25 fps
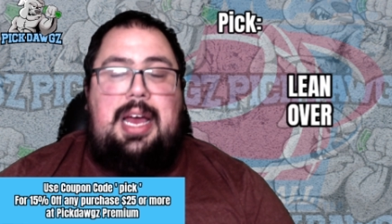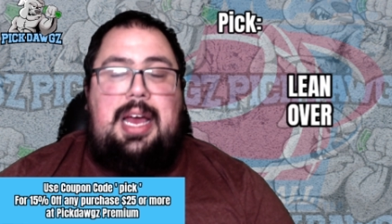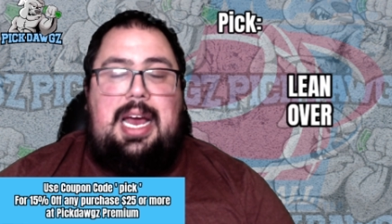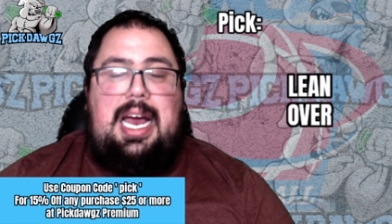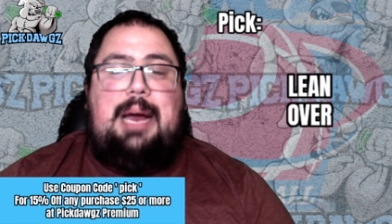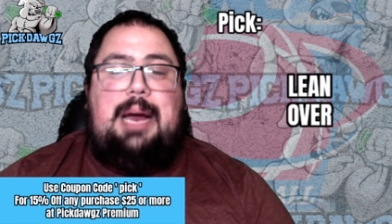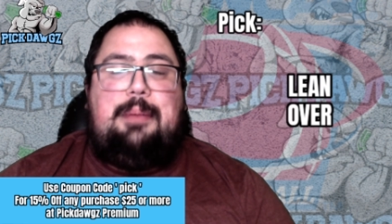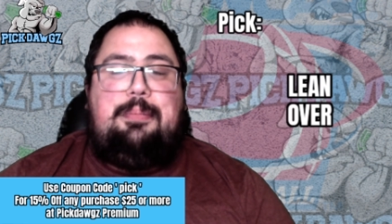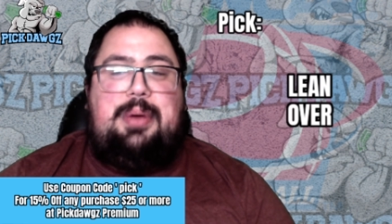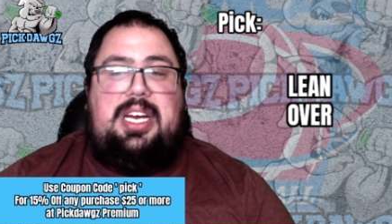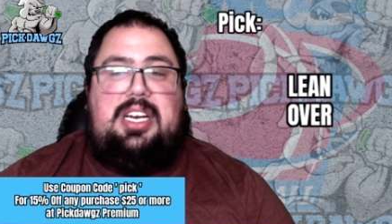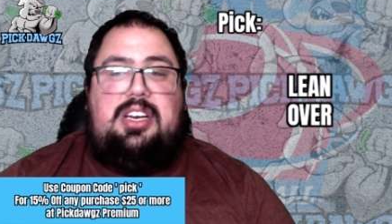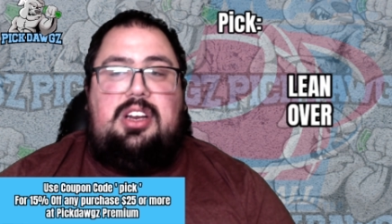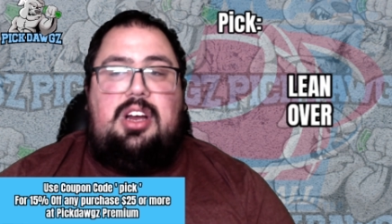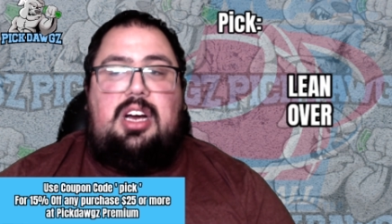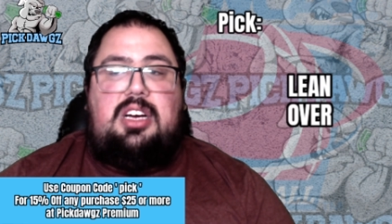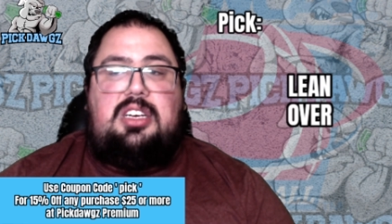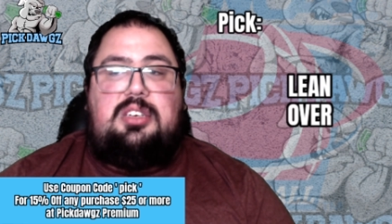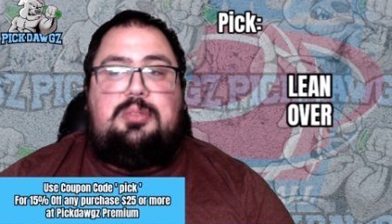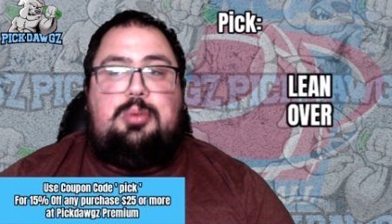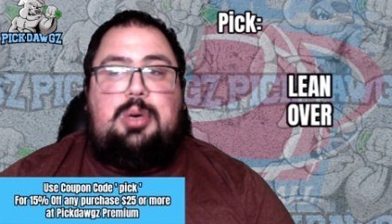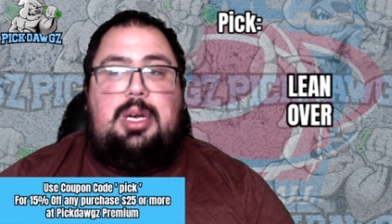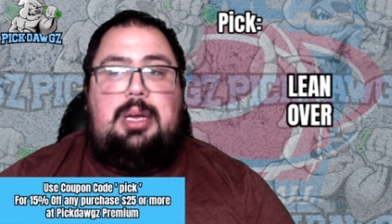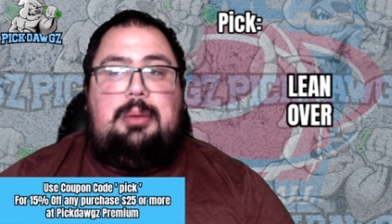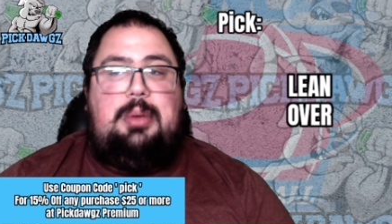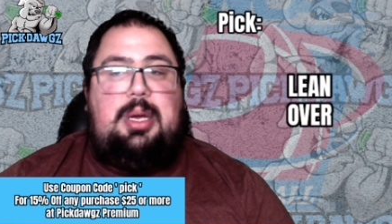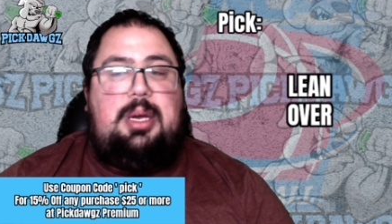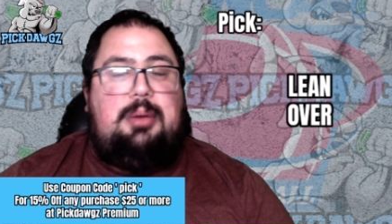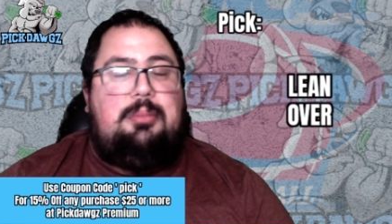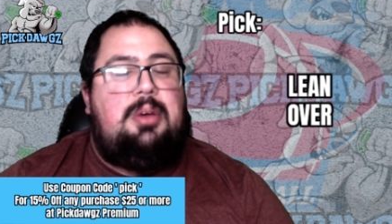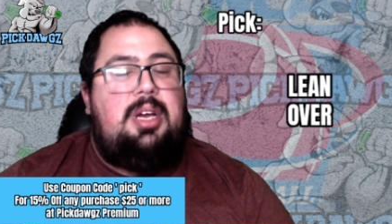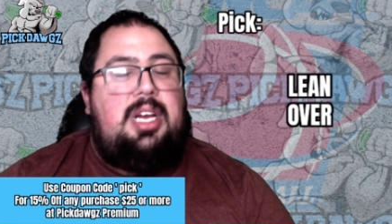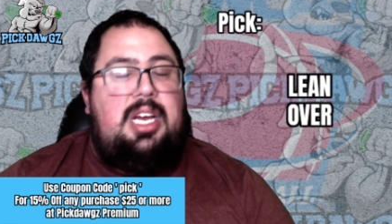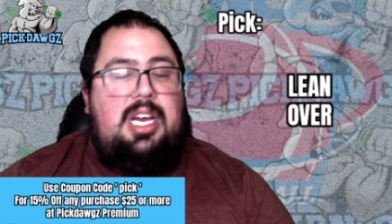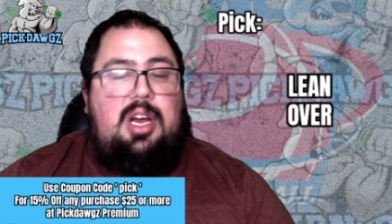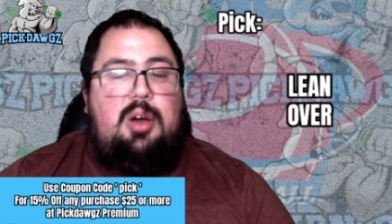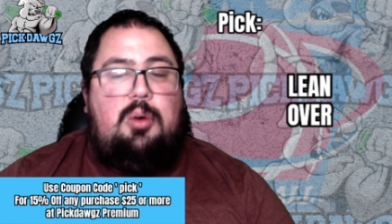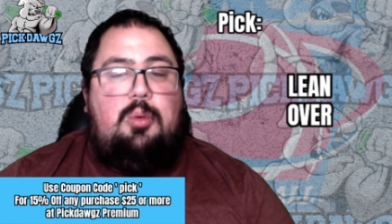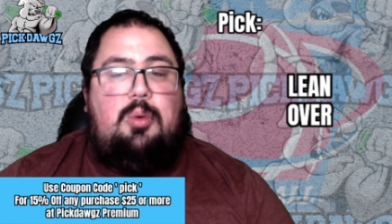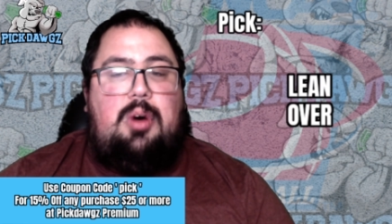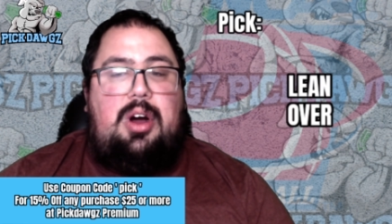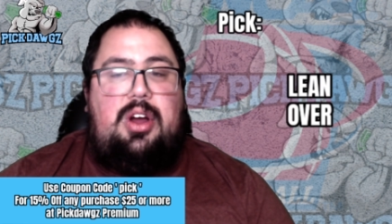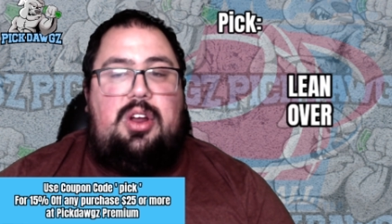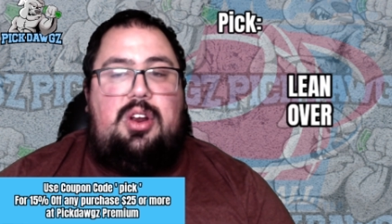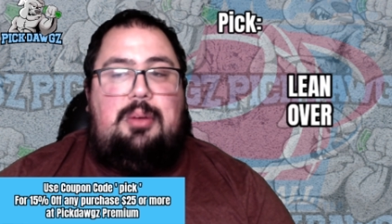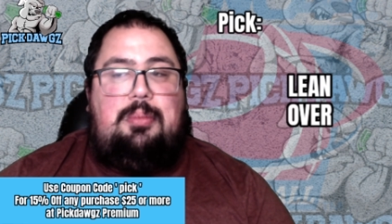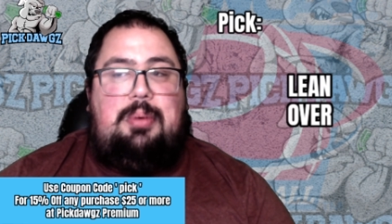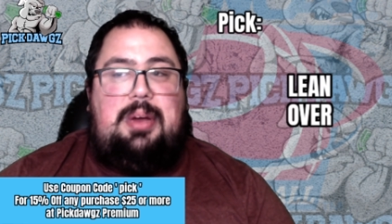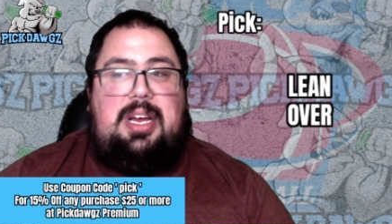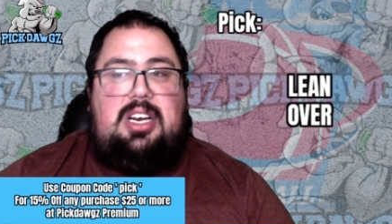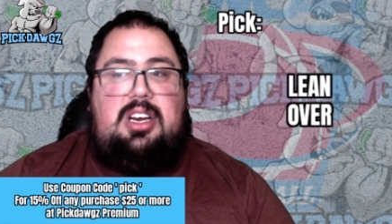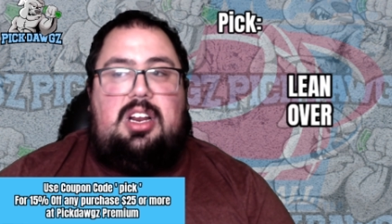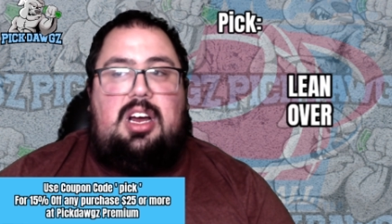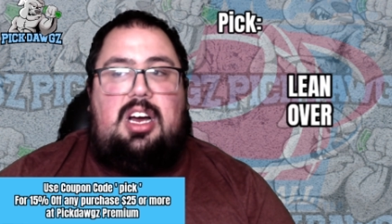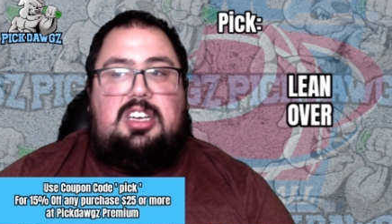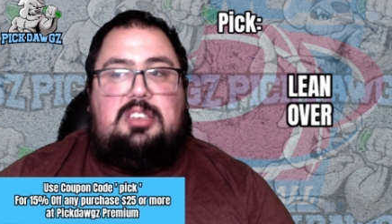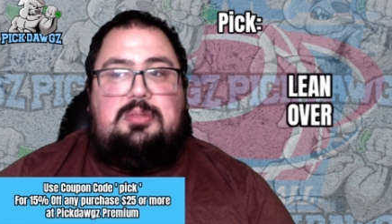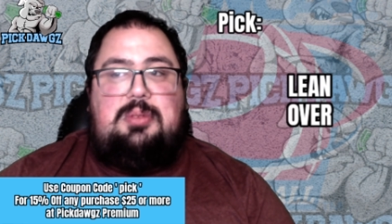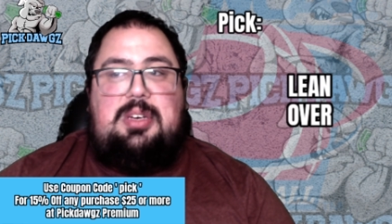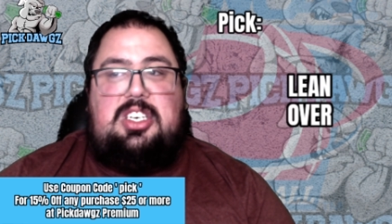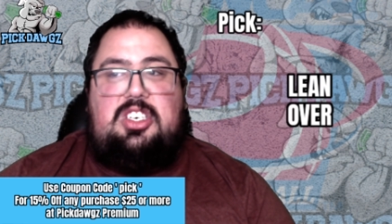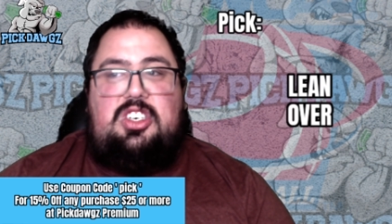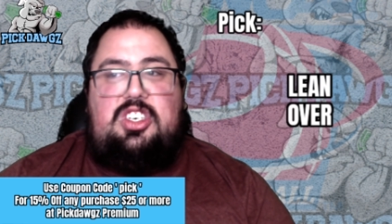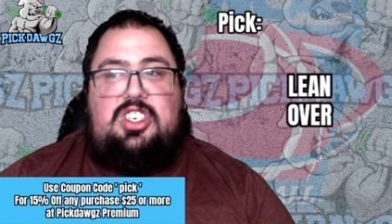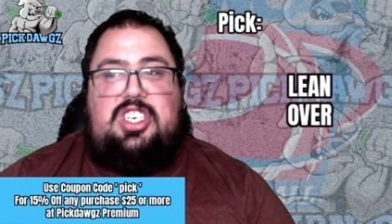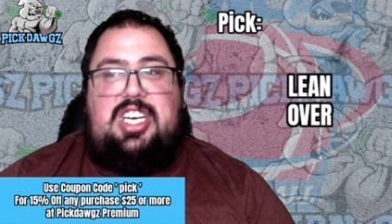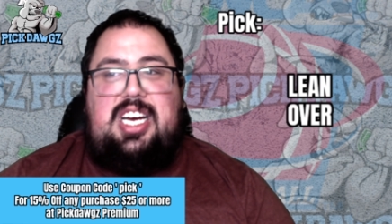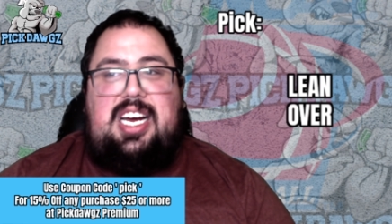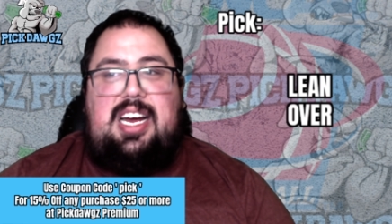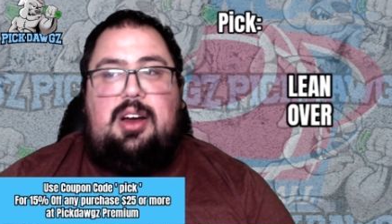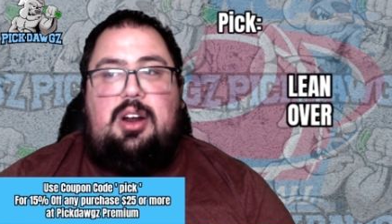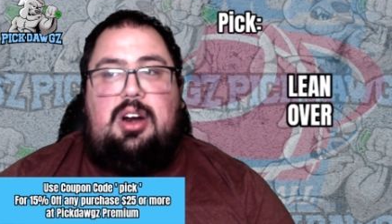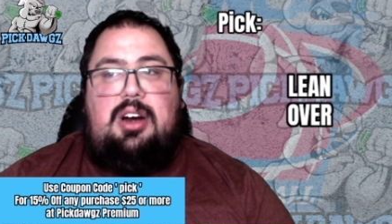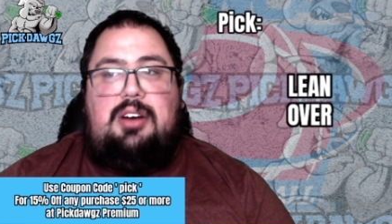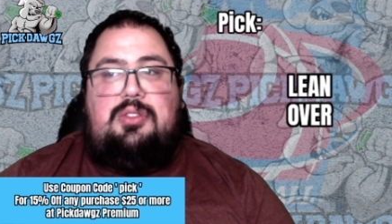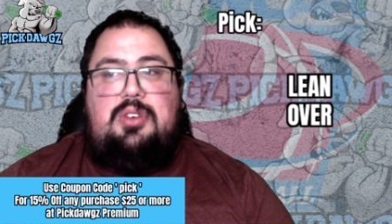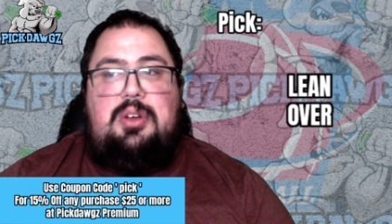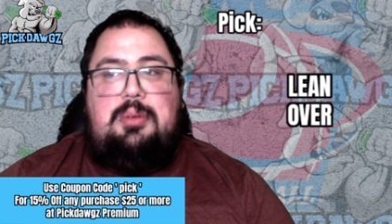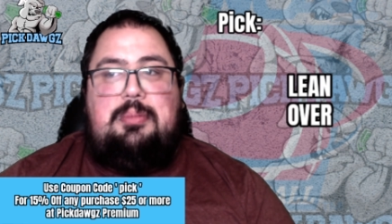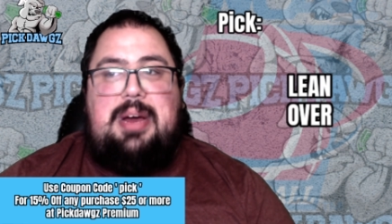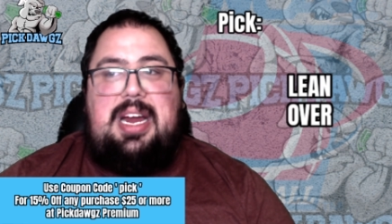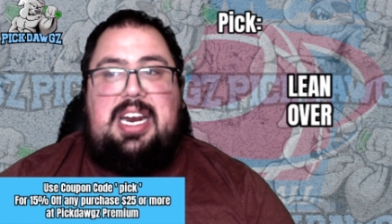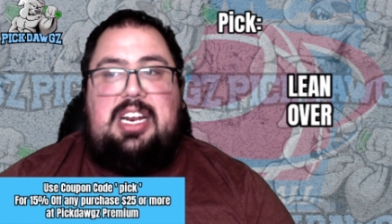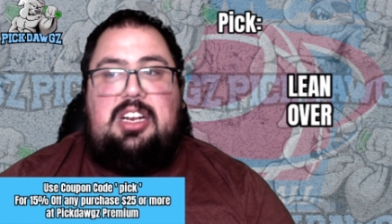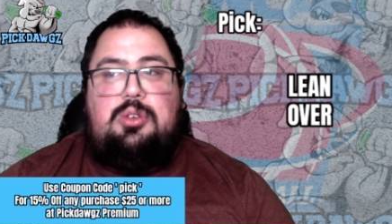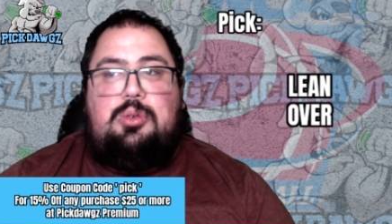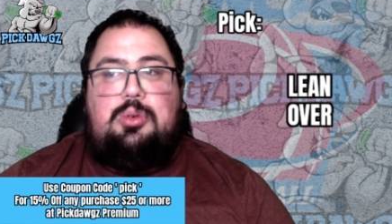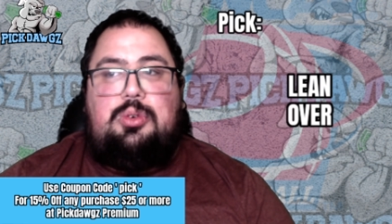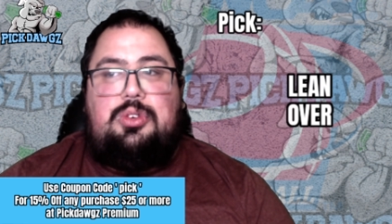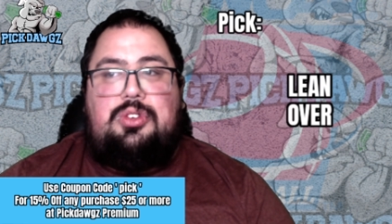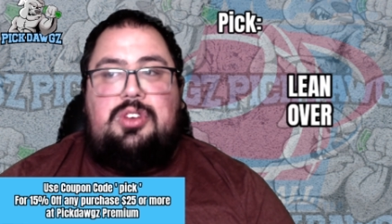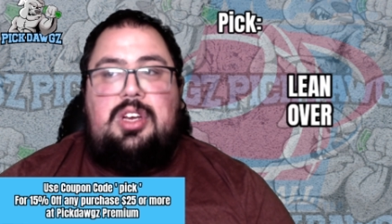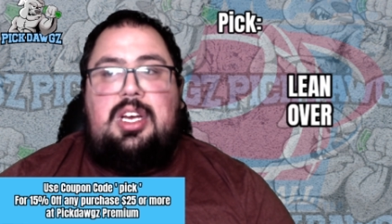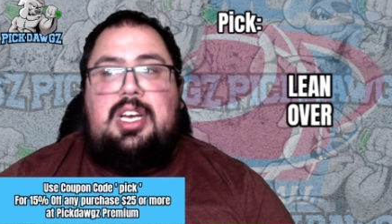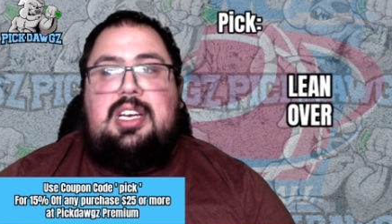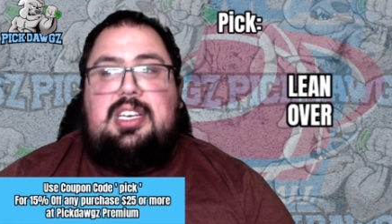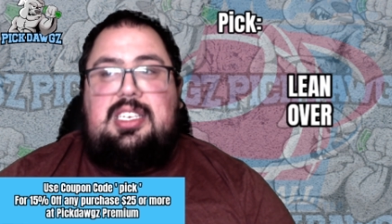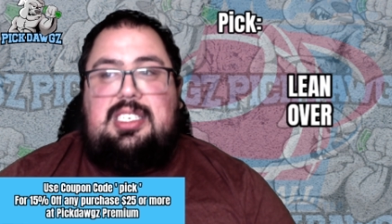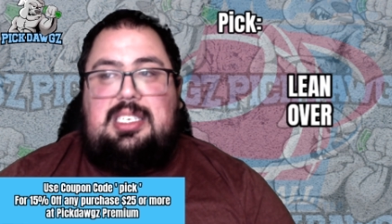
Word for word: at Pick Dawgz Premium. While you're at Pick Dawgz, make sure you check out our free betting tools,